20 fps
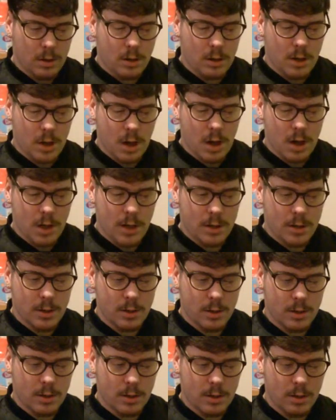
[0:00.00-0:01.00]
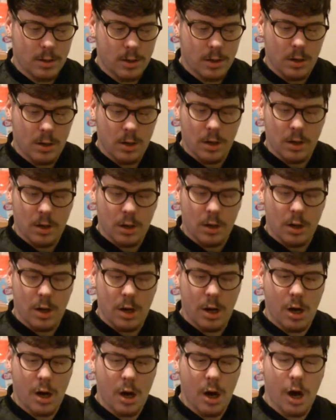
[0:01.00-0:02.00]
Guys.
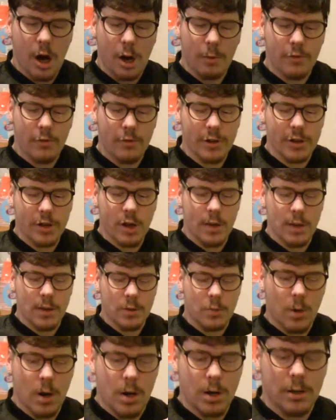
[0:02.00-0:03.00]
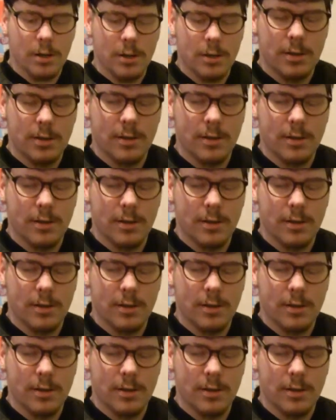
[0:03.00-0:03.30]
Oh, we've already got this one.